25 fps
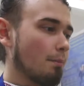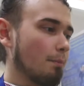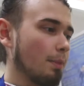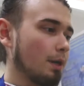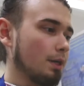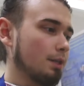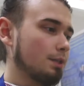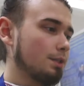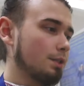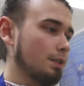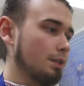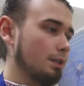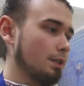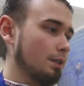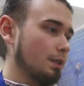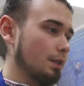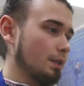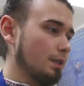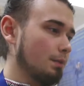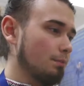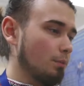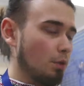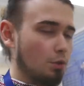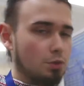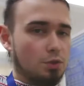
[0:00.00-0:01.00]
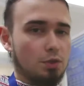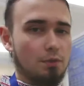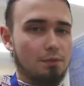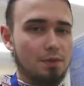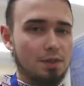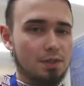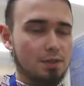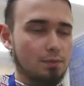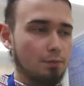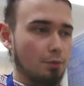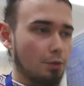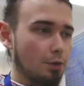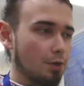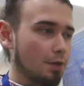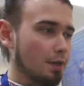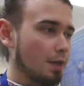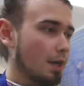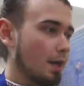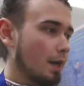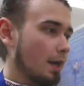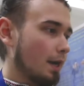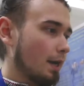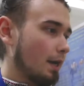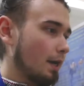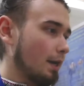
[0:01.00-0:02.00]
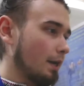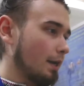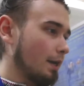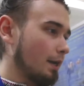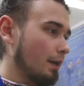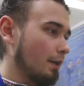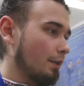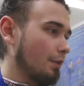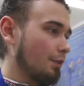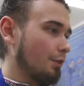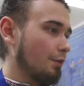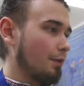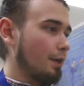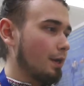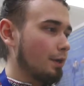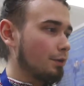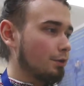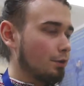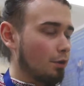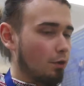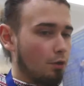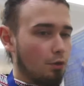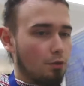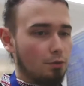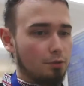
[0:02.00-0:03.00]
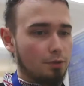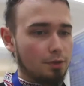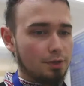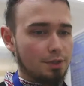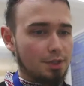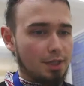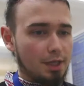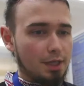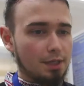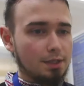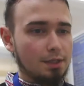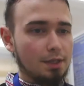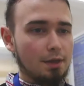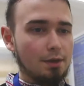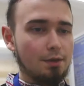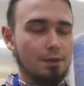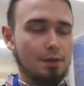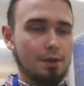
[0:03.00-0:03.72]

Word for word: but in most of this work there are no data,